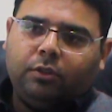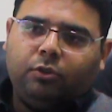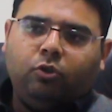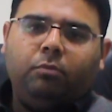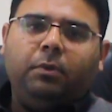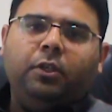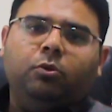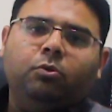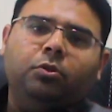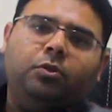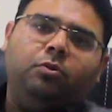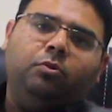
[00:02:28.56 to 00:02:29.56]
should be
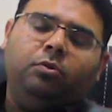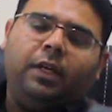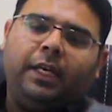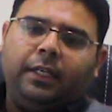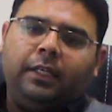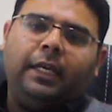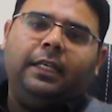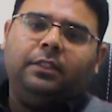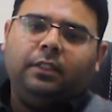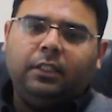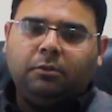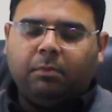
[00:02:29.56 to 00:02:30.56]
used to analyze
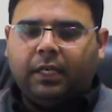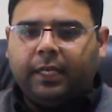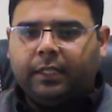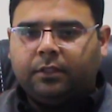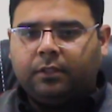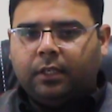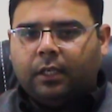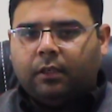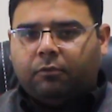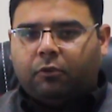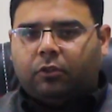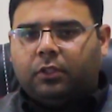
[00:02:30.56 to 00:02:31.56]
these buildings
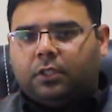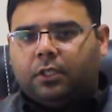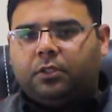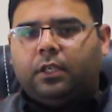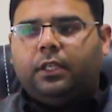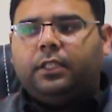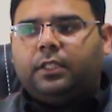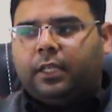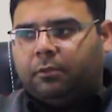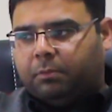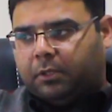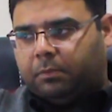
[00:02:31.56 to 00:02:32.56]
for the structural
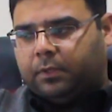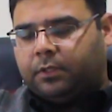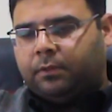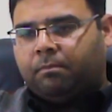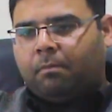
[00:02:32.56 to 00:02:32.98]
design purpose.